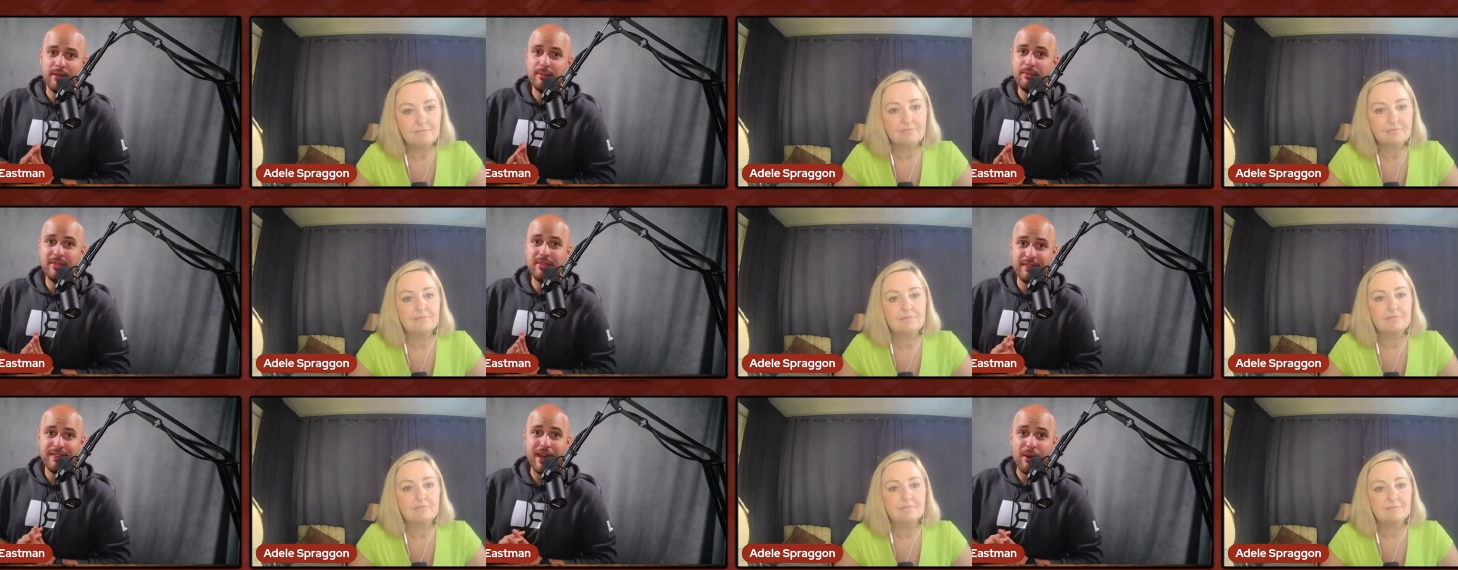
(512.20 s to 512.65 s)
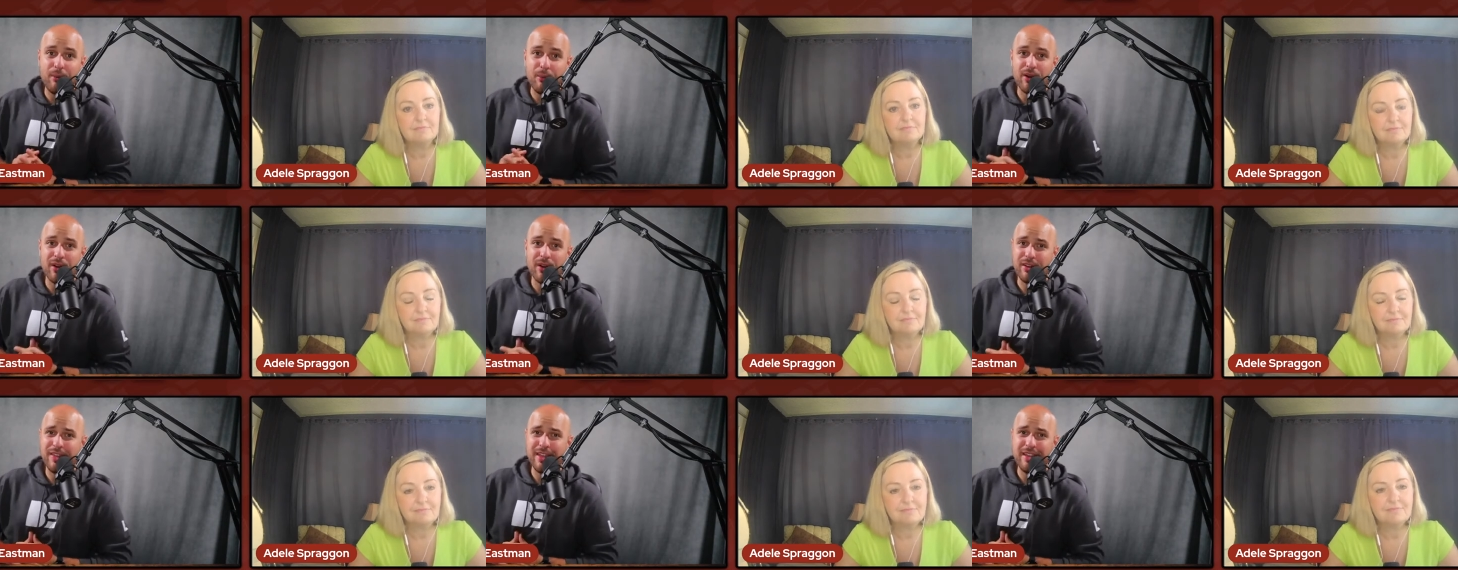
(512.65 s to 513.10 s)
Speaker 1: "Did that work?"
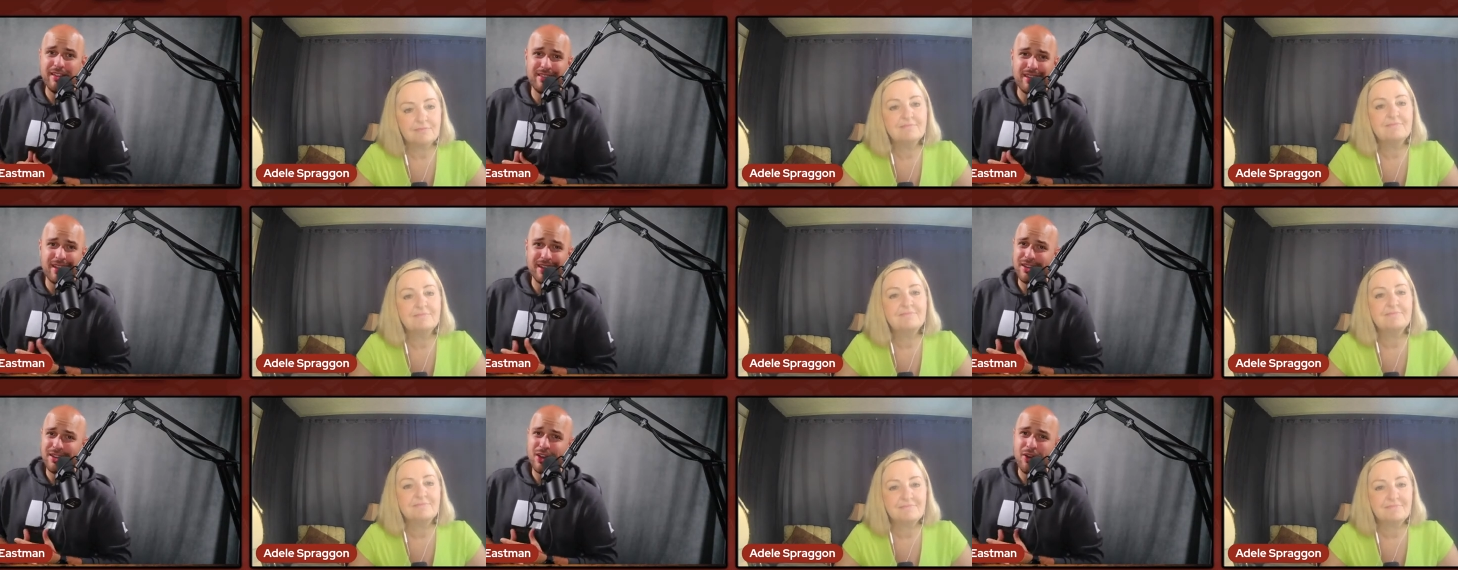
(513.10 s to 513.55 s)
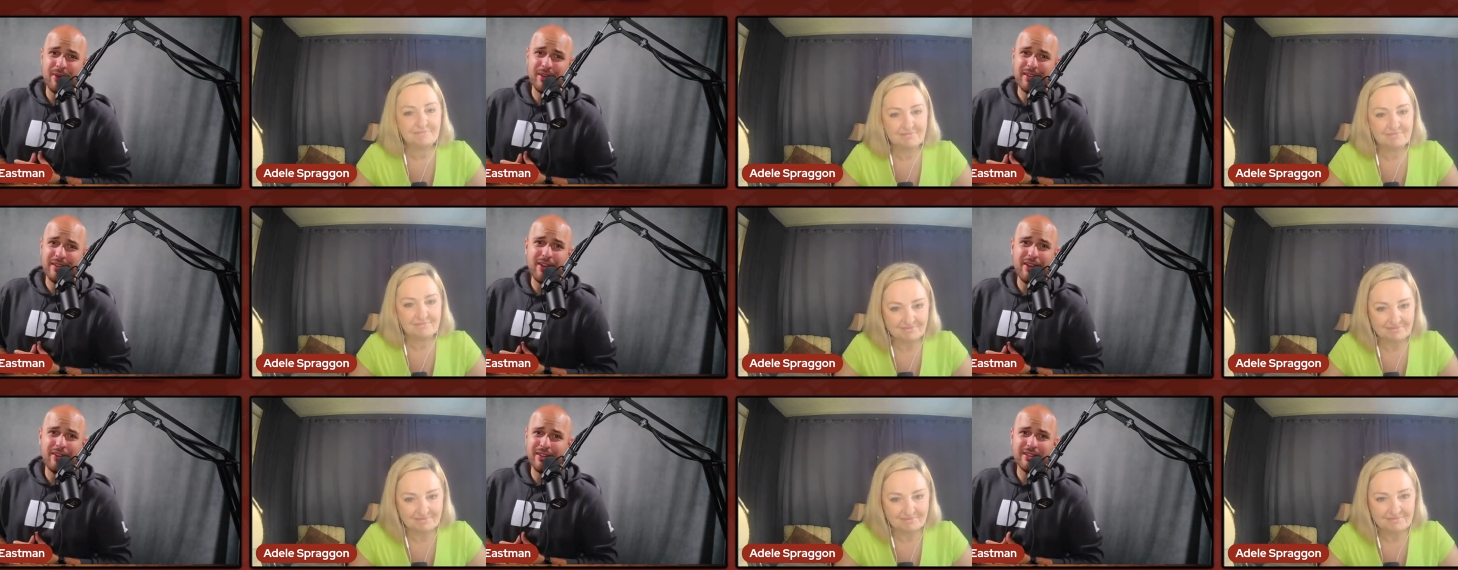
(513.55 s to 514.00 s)
They say, "No,
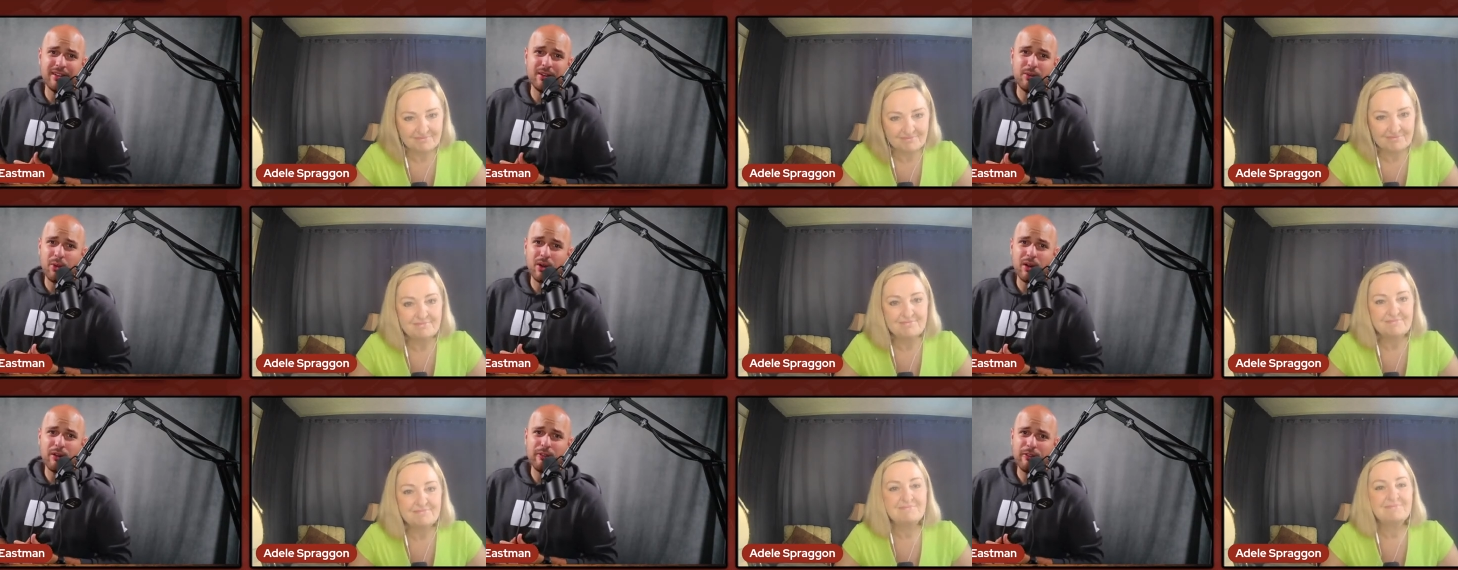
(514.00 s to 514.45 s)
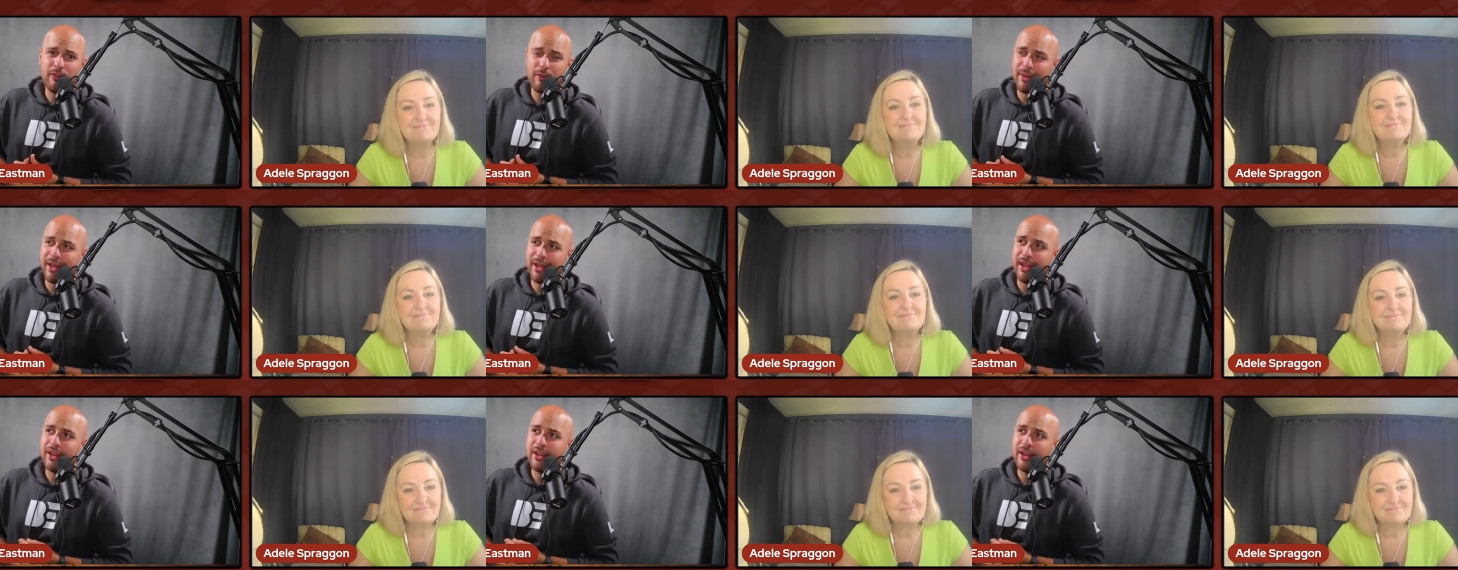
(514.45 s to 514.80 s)
Adele, it didn't work for me."